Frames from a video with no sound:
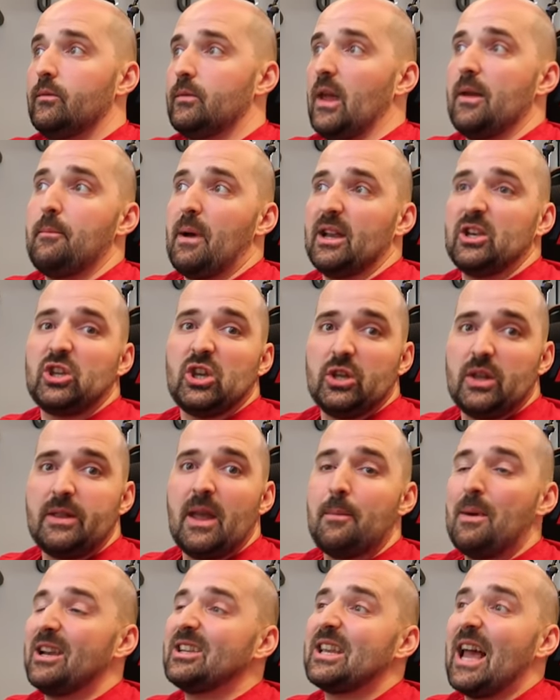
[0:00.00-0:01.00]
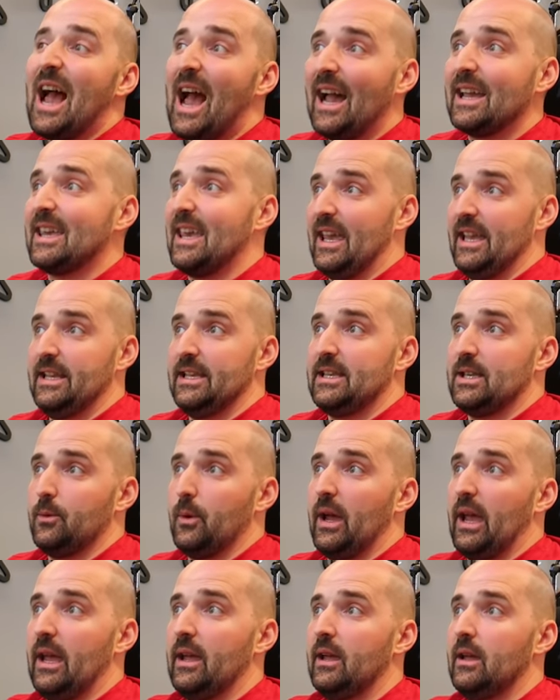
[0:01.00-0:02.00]
they managed to, they managed to hack it
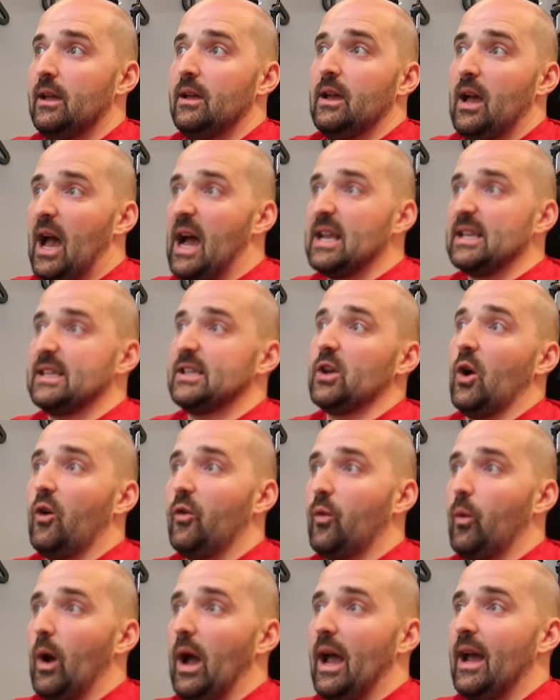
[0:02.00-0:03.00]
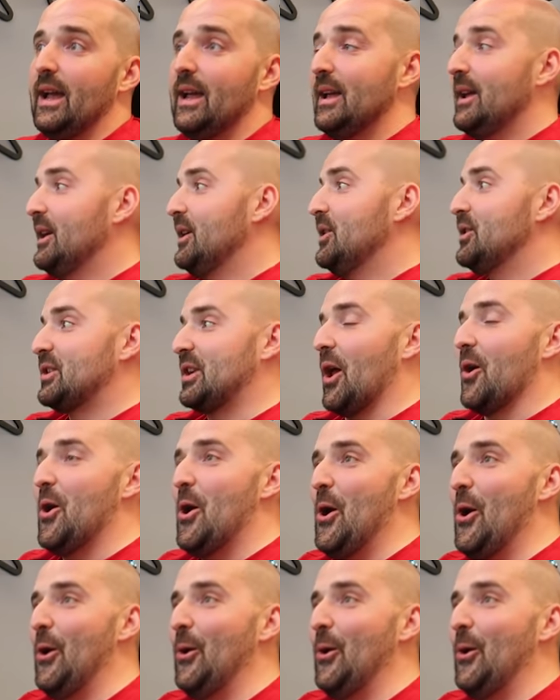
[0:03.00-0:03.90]
into it as software. So